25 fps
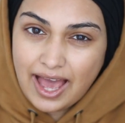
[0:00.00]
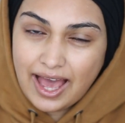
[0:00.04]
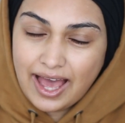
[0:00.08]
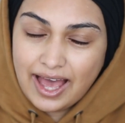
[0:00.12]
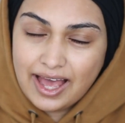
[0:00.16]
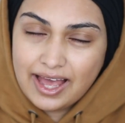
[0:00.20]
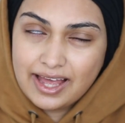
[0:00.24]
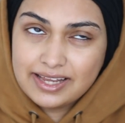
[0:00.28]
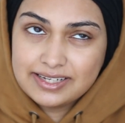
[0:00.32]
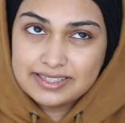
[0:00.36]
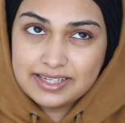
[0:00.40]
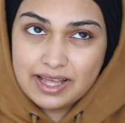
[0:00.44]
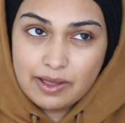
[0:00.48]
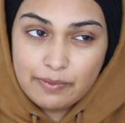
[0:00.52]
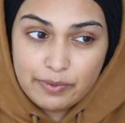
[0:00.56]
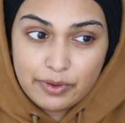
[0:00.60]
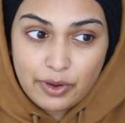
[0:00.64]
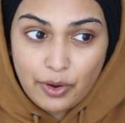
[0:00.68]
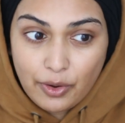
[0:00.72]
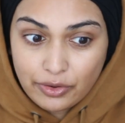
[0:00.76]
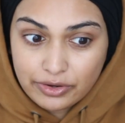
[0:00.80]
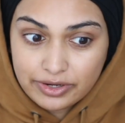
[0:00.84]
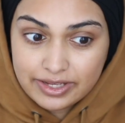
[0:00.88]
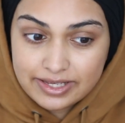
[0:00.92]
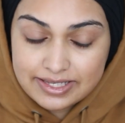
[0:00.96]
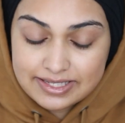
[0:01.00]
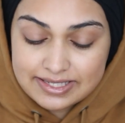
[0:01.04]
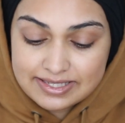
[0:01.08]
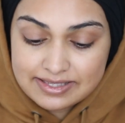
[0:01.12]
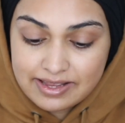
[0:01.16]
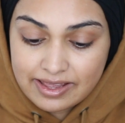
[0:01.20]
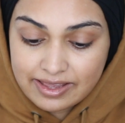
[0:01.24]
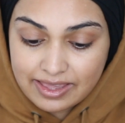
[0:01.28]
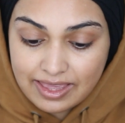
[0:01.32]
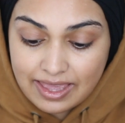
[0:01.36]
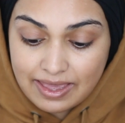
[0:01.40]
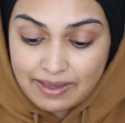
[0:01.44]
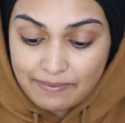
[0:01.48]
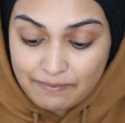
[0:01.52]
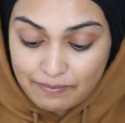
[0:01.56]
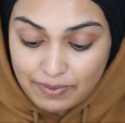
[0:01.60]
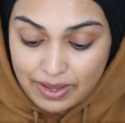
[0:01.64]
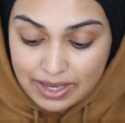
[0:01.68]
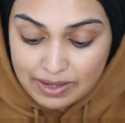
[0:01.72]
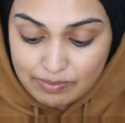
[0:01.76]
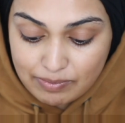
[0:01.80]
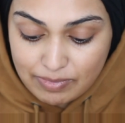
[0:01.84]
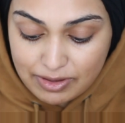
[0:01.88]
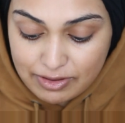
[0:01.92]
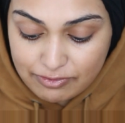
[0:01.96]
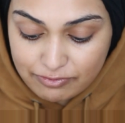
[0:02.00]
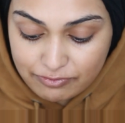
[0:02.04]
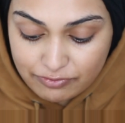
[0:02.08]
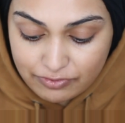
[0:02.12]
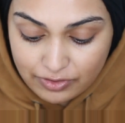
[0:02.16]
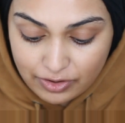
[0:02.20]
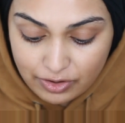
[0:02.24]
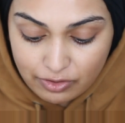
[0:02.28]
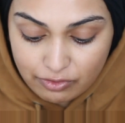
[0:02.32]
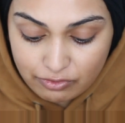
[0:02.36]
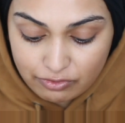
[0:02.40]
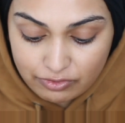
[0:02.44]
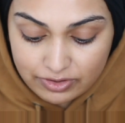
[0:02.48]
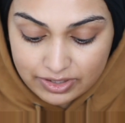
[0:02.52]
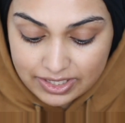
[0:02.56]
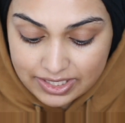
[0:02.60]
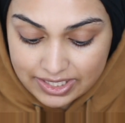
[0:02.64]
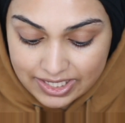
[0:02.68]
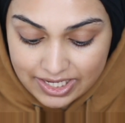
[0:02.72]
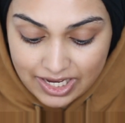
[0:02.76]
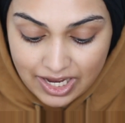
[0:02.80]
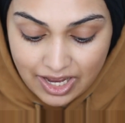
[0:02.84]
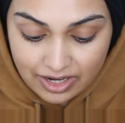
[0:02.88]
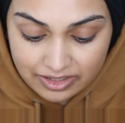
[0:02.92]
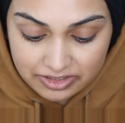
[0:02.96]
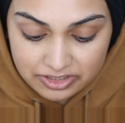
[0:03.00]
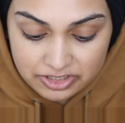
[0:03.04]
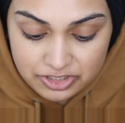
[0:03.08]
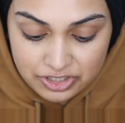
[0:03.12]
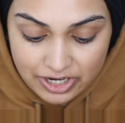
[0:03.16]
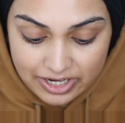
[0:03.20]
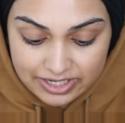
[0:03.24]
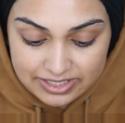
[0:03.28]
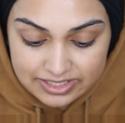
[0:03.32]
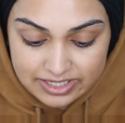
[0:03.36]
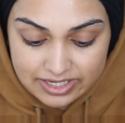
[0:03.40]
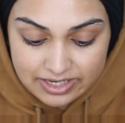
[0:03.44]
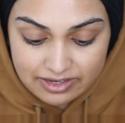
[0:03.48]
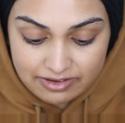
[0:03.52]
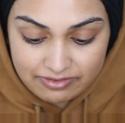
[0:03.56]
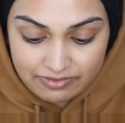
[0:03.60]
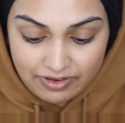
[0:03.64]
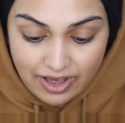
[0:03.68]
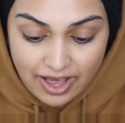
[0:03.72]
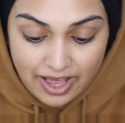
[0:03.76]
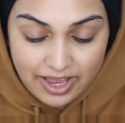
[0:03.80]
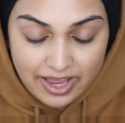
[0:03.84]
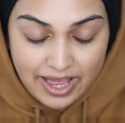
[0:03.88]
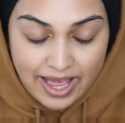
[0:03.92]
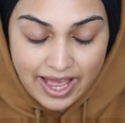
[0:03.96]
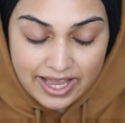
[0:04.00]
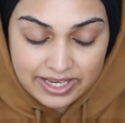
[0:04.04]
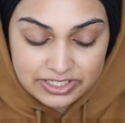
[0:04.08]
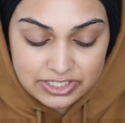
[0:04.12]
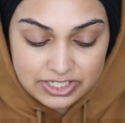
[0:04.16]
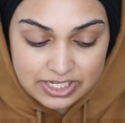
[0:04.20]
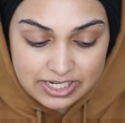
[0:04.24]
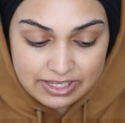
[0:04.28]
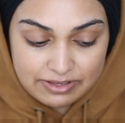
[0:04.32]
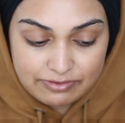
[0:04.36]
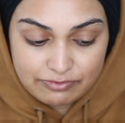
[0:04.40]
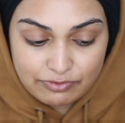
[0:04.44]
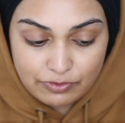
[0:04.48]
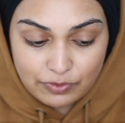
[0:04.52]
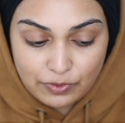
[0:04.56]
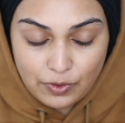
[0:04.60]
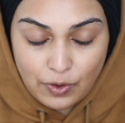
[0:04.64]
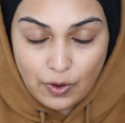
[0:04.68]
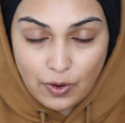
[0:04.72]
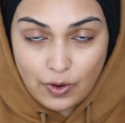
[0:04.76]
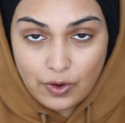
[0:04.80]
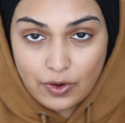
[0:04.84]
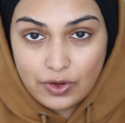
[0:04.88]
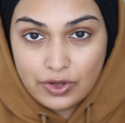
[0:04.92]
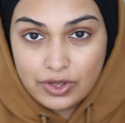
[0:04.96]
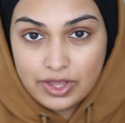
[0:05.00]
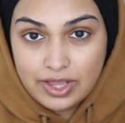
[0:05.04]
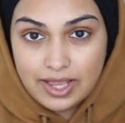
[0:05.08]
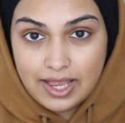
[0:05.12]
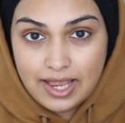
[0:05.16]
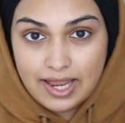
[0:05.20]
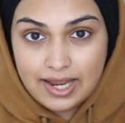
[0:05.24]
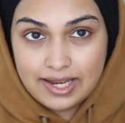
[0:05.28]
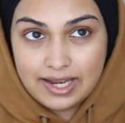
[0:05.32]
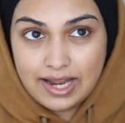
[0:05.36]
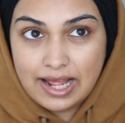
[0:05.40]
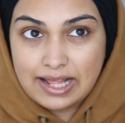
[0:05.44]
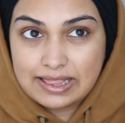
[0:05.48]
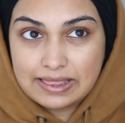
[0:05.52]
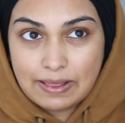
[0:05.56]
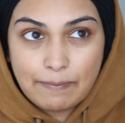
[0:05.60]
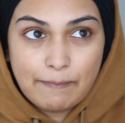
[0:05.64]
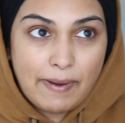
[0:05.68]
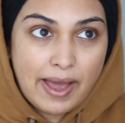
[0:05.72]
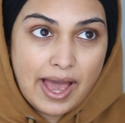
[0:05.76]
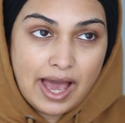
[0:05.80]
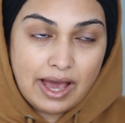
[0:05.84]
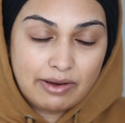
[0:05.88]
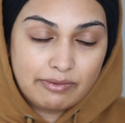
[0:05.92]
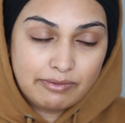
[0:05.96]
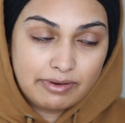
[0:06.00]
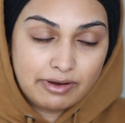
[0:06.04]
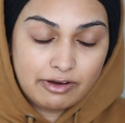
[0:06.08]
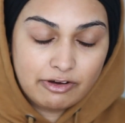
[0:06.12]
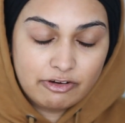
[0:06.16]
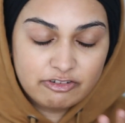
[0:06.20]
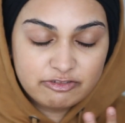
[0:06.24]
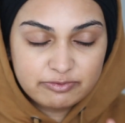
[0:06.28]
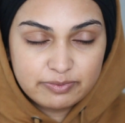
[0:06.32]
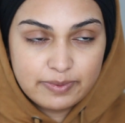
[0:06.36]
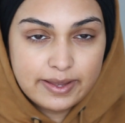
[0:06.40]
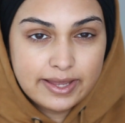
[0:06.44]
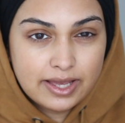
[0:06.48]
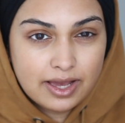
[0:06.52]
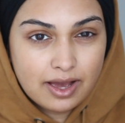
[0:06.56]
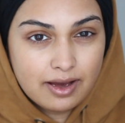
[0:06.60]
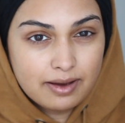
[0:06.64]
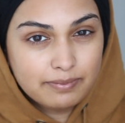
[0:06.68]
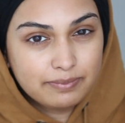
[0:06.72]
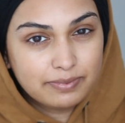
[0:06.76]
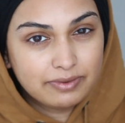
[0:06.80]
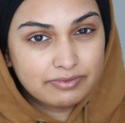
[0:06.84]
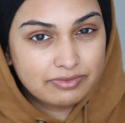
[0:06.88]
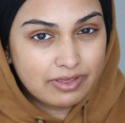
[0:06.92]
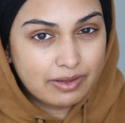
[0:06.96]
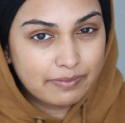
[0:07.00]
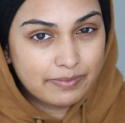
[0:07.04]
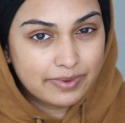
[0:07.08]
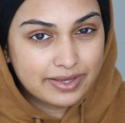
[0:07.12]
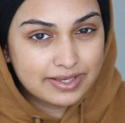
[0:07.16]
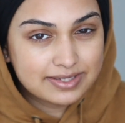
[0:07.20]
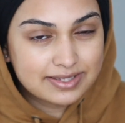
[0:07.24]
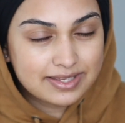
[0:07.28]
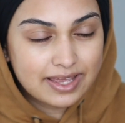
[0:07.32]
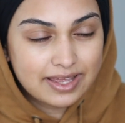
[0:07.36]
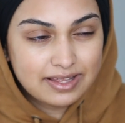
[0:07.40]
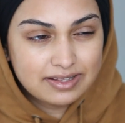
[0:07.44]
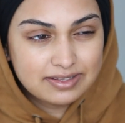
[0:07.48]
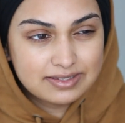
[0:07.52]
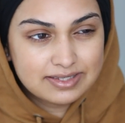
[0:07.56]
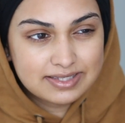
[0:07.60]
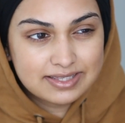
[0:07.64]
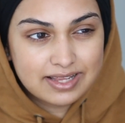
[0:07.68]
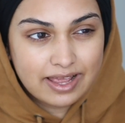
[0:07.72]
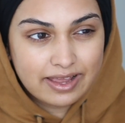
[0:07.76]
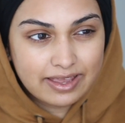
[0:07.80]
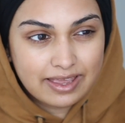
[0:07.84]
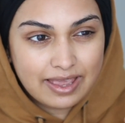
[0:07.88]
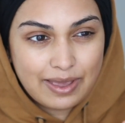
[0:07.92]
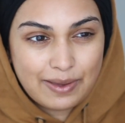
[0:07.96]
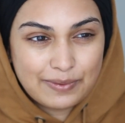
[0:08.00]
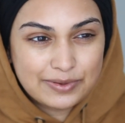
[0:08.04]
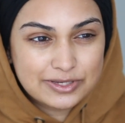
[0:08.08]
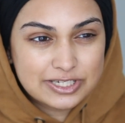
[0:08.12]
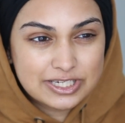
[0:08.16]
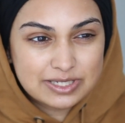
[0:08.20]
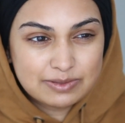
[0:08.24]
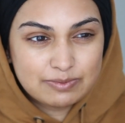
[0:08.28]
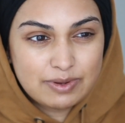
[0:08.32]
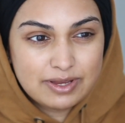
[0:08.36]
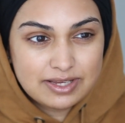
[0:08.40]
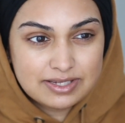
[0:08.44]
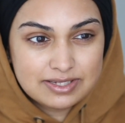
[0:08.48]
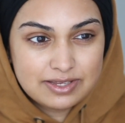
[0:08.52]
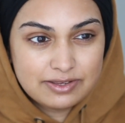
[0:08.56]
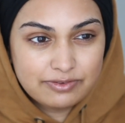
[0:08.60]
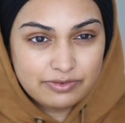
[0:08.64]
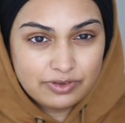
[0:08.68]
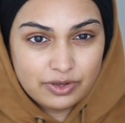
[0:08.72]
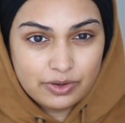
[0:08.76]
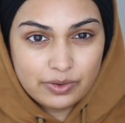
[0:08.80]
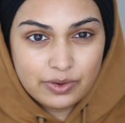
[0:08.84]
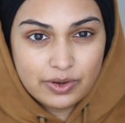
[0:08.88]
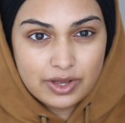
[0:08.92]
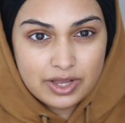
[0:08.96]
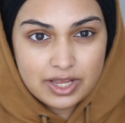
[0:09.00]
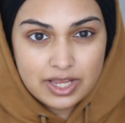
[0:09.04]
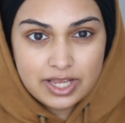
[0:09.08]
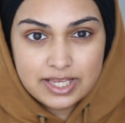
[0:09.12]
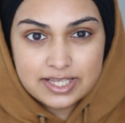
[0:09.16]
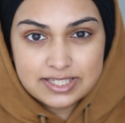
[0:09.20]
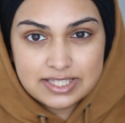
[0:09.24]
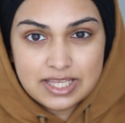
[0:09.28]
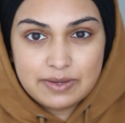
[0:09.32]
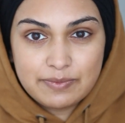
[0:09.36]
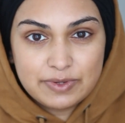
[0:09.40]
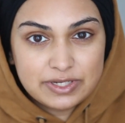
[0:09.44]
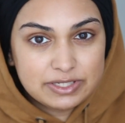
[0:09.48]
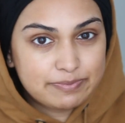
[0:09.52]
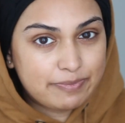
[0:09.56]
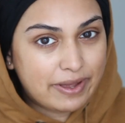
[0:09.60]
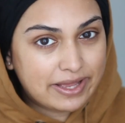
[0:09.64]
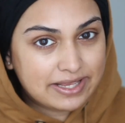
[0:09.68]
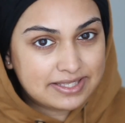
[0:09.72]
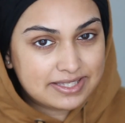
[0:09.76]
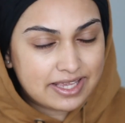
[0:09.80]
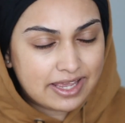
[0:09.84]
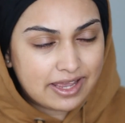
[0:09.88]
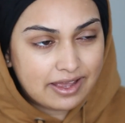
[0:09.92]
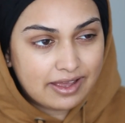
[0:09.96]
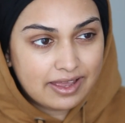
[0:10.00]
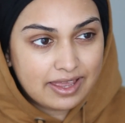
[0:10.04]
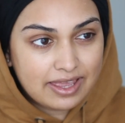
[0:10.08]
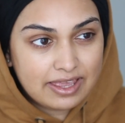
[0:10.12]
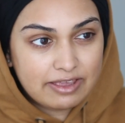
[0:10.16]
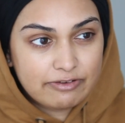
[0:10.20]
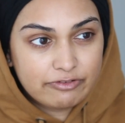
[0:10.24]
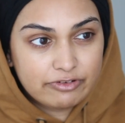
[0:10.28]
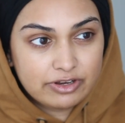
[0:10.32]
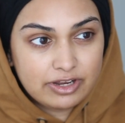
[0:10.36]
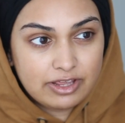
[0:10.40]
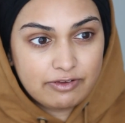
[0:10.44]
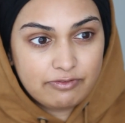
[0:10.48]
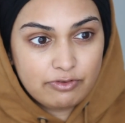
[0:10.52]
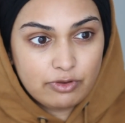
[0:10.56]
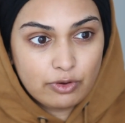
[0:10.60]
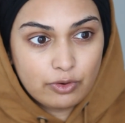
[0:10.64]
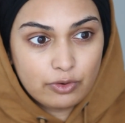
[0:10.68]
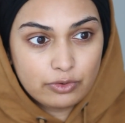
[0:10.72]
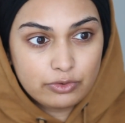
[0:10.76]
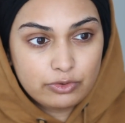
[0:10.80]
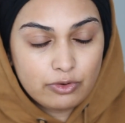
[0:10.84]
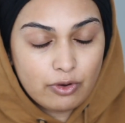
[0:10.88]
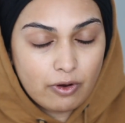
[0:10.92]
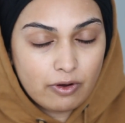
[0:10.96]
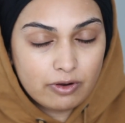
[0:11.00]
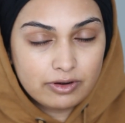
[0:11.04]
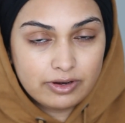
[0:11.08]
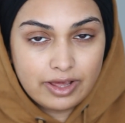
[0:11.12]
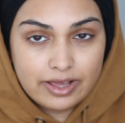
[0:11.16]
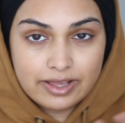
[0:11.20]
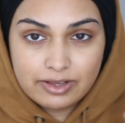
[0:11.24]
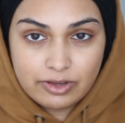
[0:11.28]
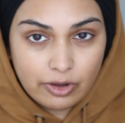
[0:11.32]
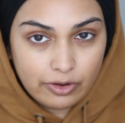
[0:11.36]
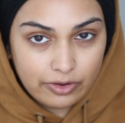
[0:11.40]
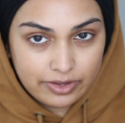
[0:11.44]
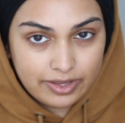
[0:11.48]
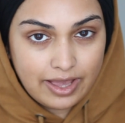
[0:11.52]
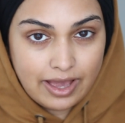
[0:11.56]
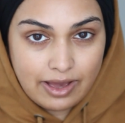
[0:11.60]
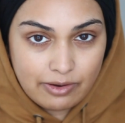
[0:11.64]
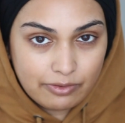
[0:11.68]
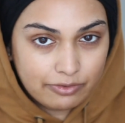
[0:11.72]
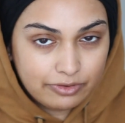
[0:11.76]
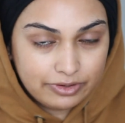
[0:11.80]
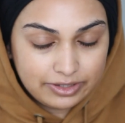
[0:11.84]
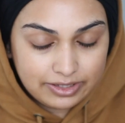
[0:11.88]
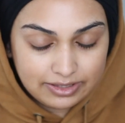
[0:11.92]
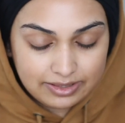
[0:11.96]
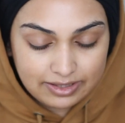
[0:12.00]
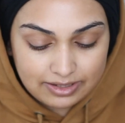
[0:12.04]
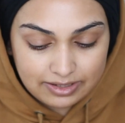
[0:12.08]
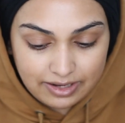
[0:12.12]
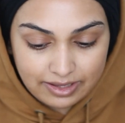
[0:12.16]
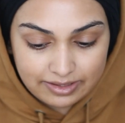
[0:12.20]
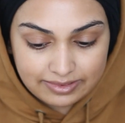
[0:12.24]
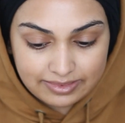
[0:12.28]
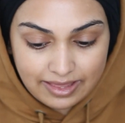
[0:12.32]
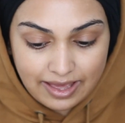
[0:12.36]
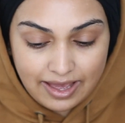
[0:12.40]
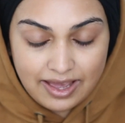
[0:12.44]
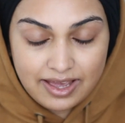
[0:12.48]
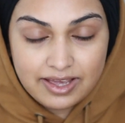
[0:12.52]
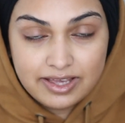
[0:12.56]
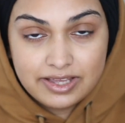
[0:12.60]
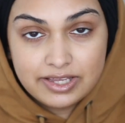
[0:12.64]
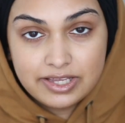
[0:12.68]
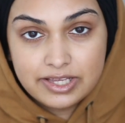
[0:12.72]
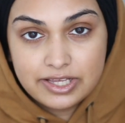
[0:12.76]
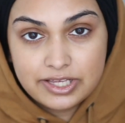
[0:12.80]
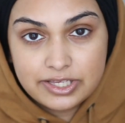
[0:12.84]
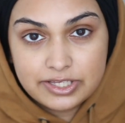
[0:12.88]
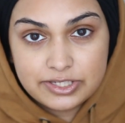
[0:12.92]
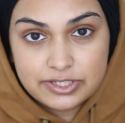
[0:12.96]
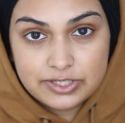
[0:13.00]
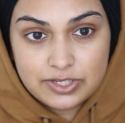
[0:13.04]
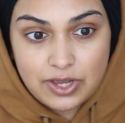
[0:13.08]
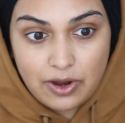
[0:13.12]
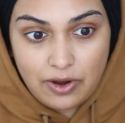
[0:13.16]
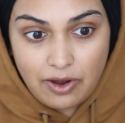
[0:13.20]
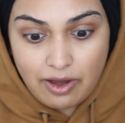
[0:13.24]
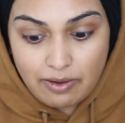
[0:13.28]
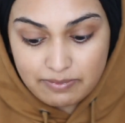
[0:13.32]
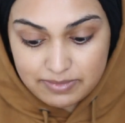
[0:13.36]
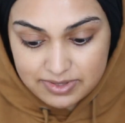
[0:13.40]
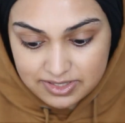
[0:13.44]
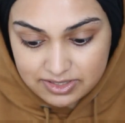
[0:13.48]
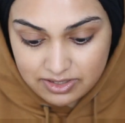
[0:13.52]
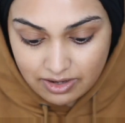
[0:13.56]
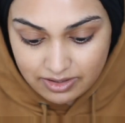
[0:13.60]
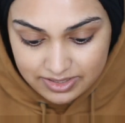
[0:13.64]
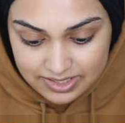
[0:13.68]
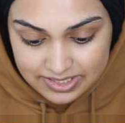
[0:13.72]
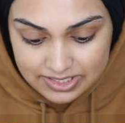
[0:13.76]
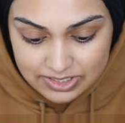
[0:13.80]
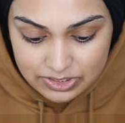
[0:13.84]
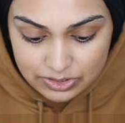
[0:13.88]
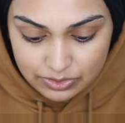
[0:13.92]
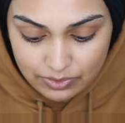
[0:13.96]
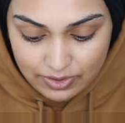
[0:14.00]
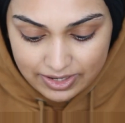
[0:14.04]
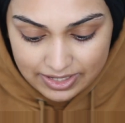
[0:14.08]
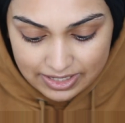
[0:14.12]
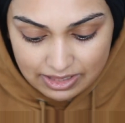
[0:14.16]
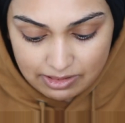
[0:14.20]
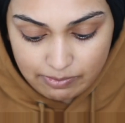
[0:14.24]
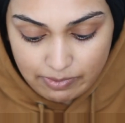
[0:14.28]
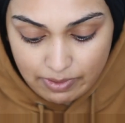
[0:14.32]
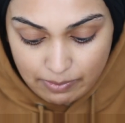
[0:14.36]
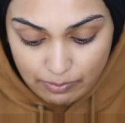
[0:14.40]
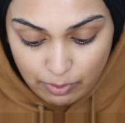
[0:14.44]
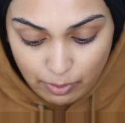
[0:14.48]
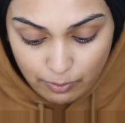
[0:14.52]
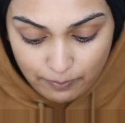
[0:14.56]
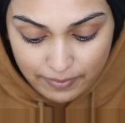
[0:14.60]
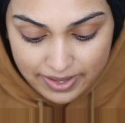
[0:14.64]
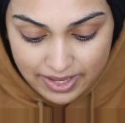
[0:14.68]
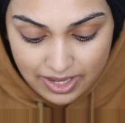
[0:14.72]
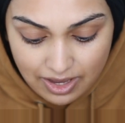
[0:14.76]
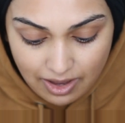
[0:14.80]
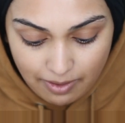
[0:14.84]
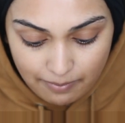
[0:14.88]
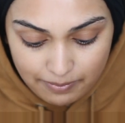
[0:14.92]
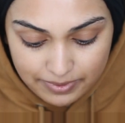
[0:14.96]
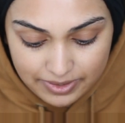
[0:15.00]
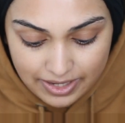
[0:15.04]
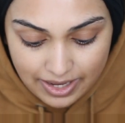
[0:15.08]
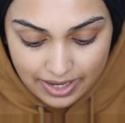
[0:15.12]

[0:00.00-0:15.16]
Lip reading: And I'll be honest, like, it made me feel really unattractive. I actually forgot like the power of makeup, if that makes sense. Like, it just makes you feel so much better, even if you're not like going out or anything like that. So I'm starting to wear a little bit more makeup